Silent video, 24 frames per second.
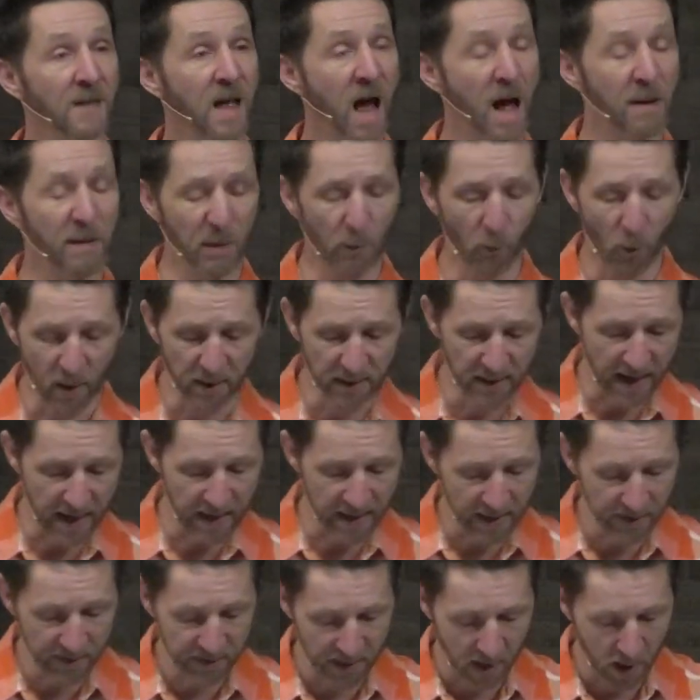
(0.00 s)
I mean, one day
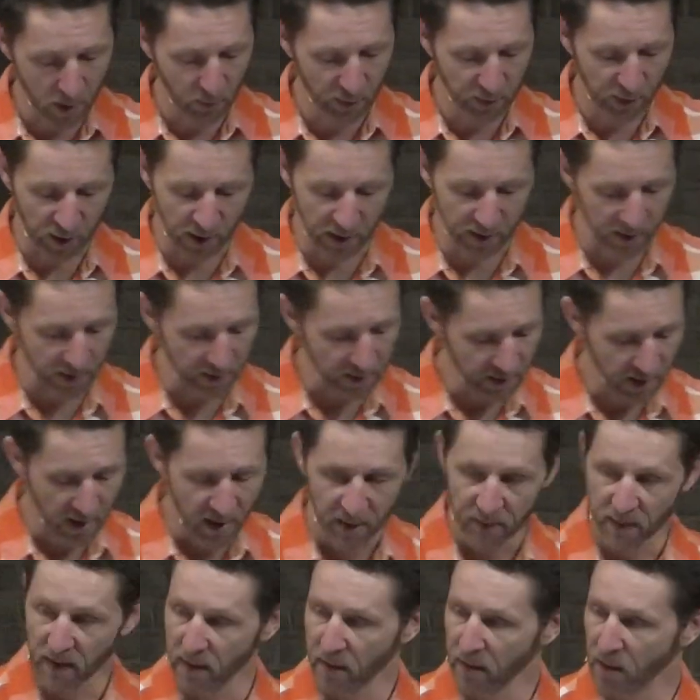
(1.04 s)
he's there with Jesus.
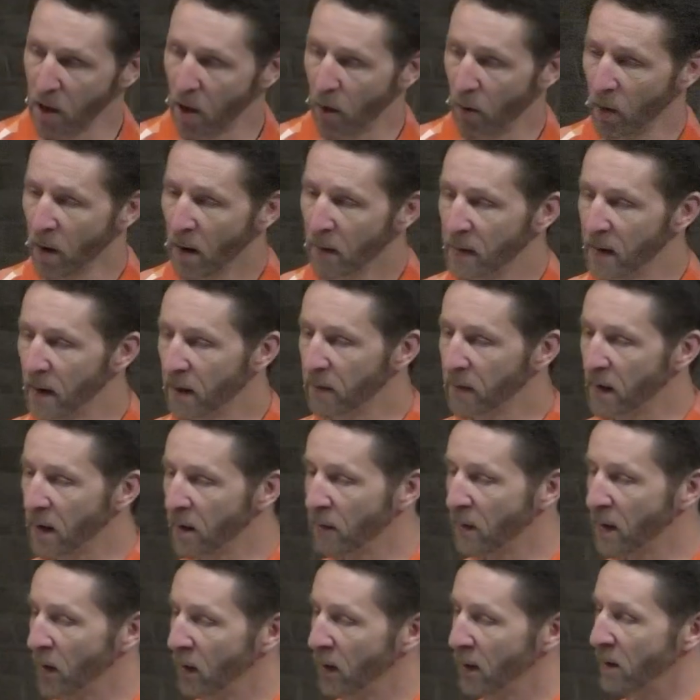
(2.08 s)
That, you know,
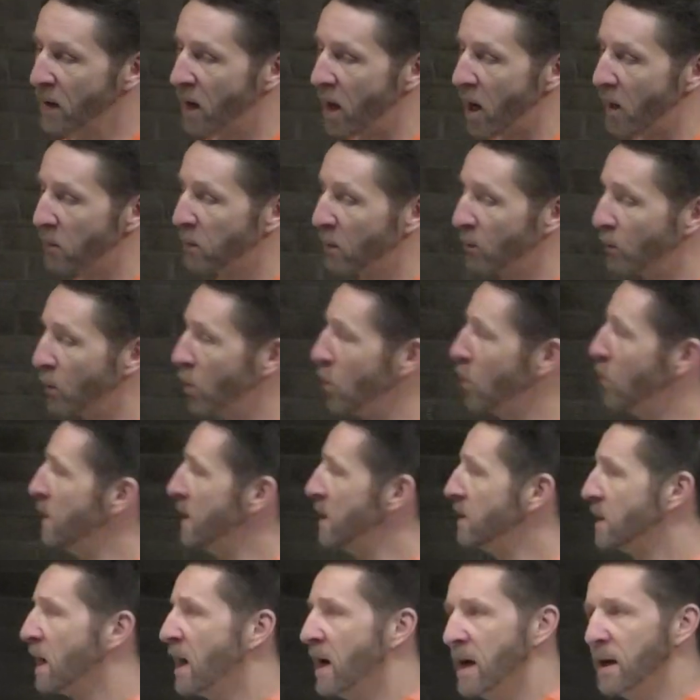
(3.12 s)
they're in the upper room.
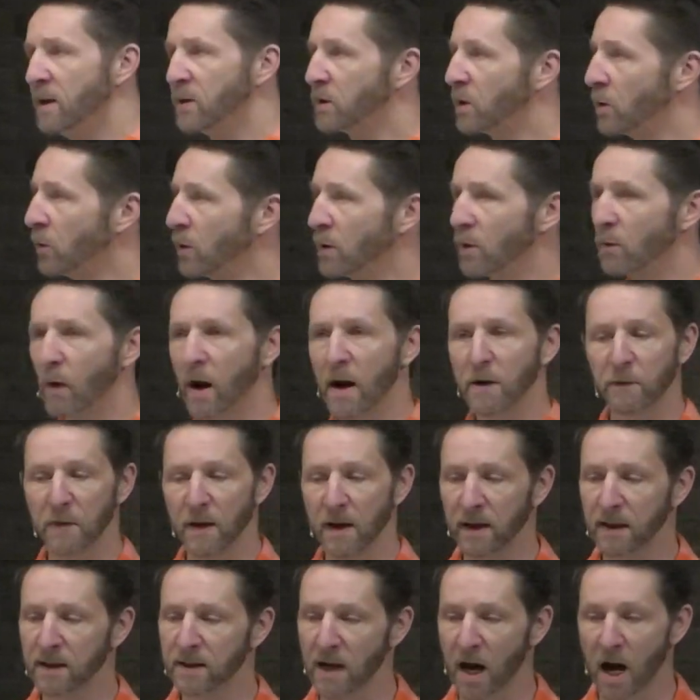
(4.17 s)
He's doing the right
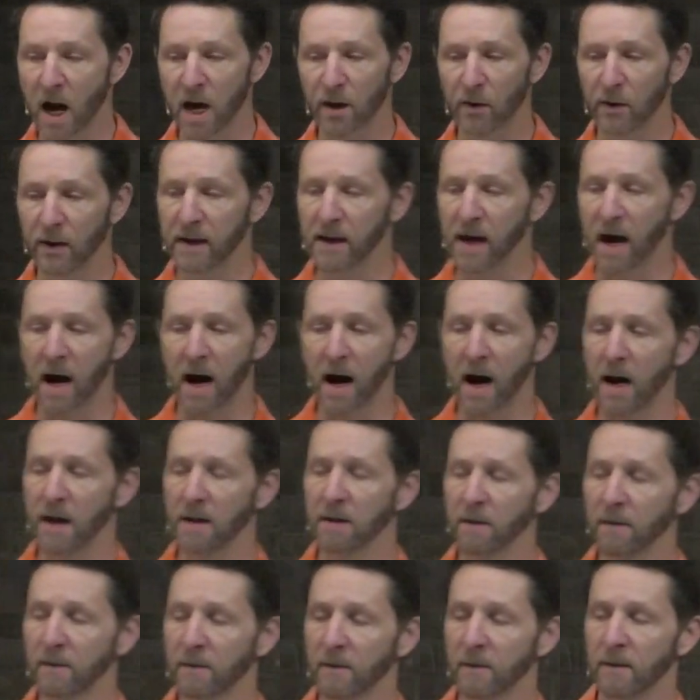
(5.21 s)
thing. He's honoring
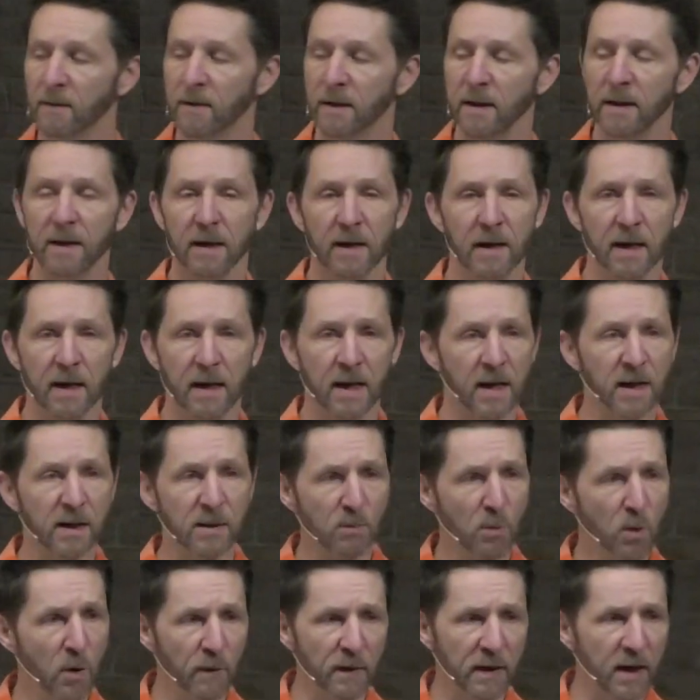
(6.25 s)
God. He's
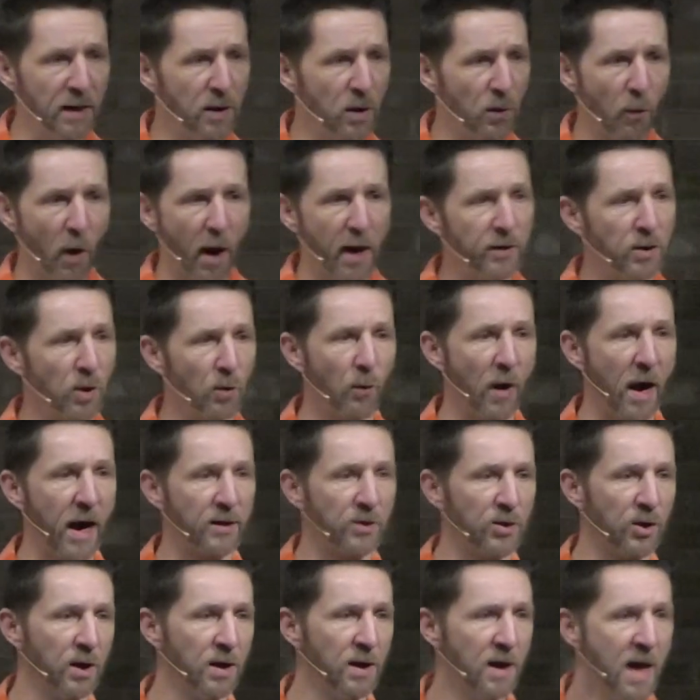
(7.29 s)
moving in the right
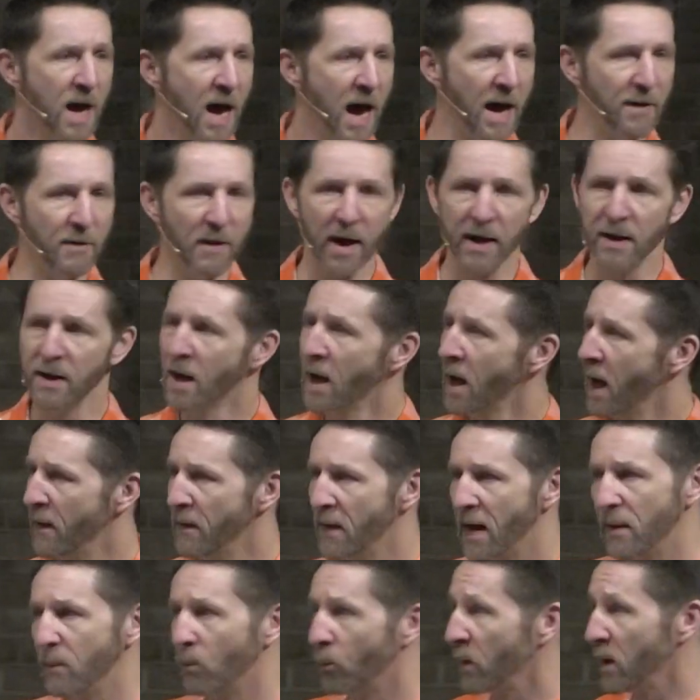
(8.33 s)
direction. And
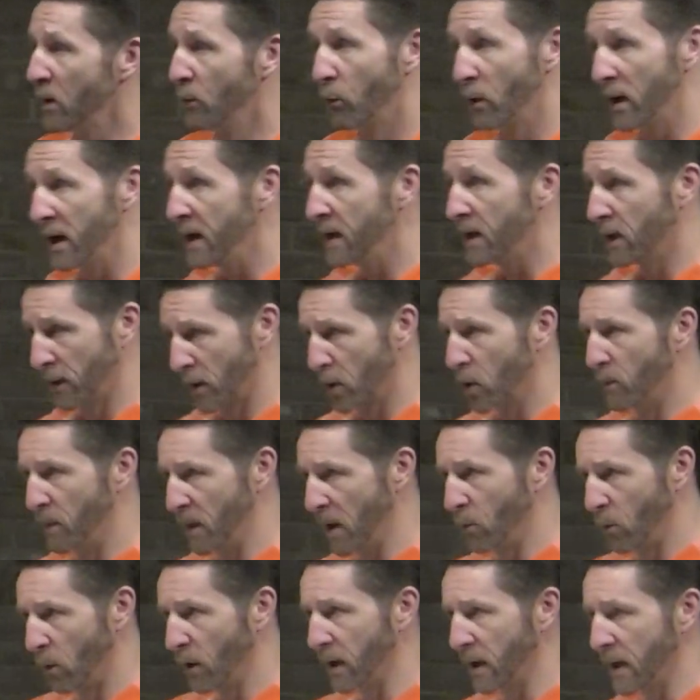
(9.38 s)
then we read a little
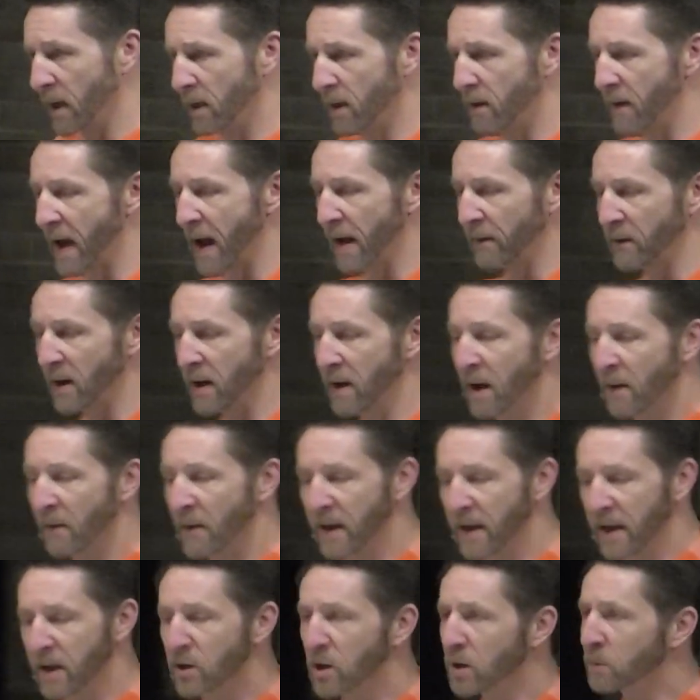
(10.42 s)
bit, we'll get into that
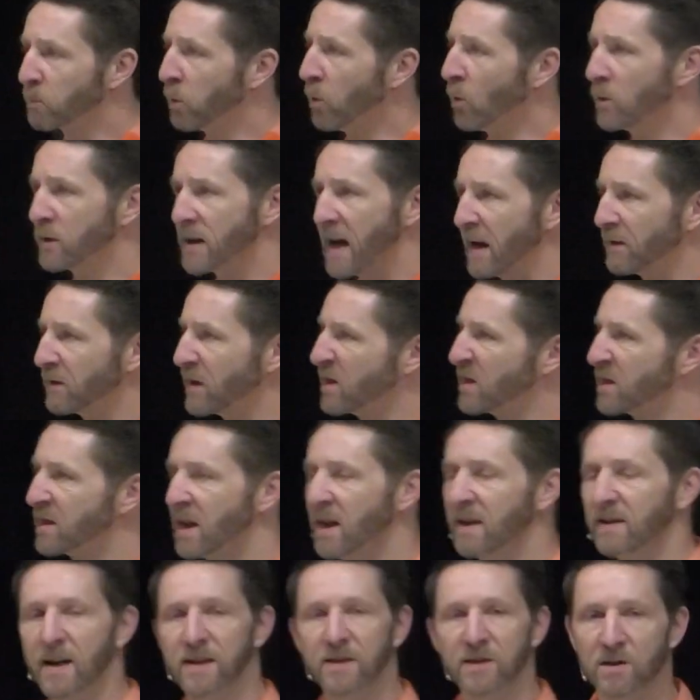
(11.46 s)
he just pulls out this
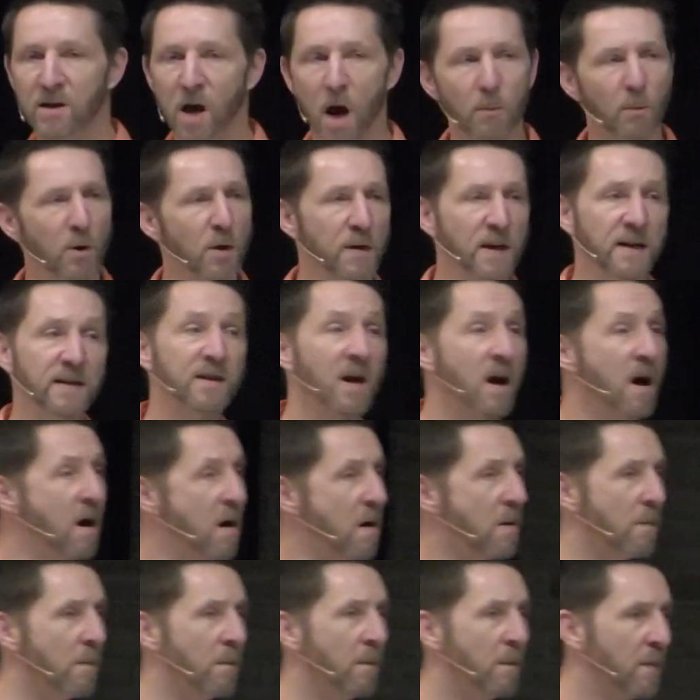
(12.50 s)
thing that's dumber than
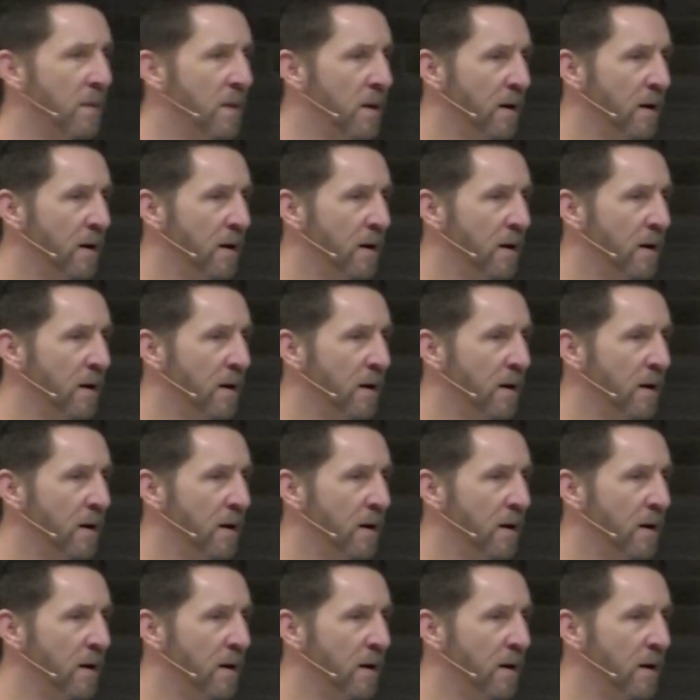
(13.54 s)
dumb.